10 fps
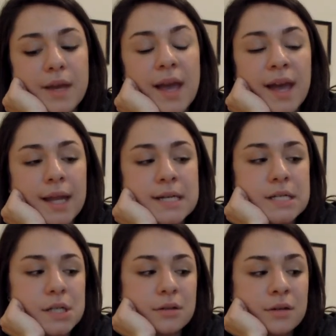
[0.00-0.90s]

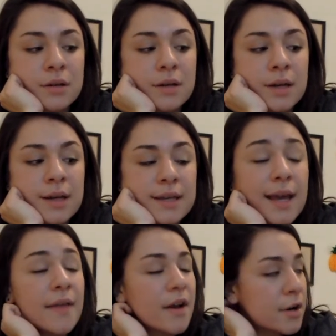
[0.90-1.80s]
And...
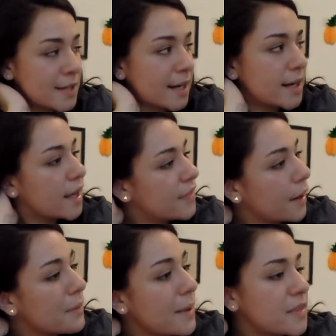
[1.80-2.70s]
yeah, on our second night
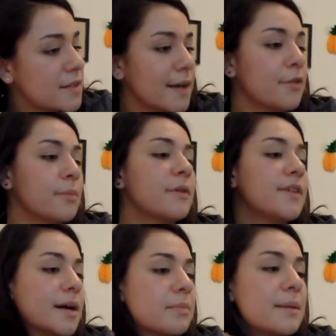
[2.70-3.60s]
there, we met this, like, group of
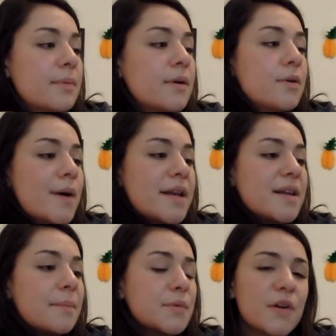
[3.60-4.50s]
young people who ended
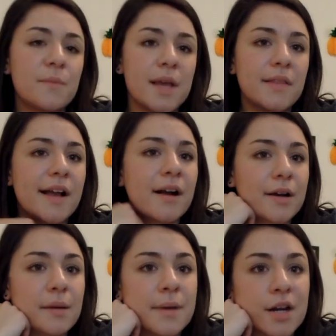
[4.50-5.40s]
up sort of being, like, our
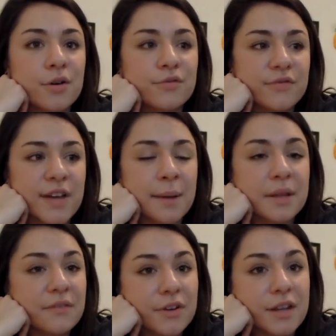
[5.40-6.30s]
Camino
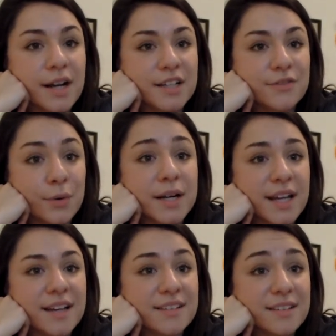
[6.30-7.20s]
family for the next 4
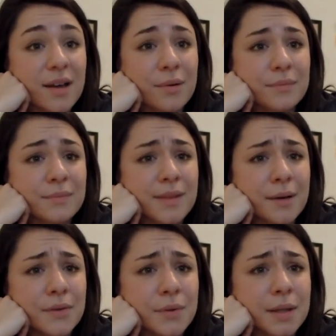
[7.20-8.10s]
days, so
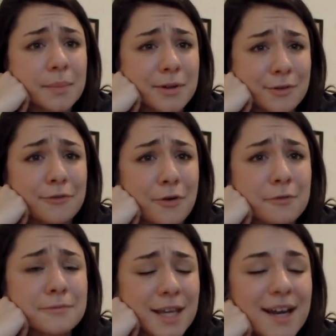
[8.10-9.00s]
that was really
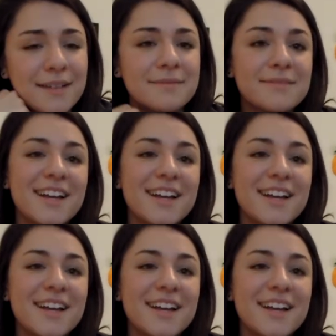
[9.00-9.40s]
beautiful. Yeah.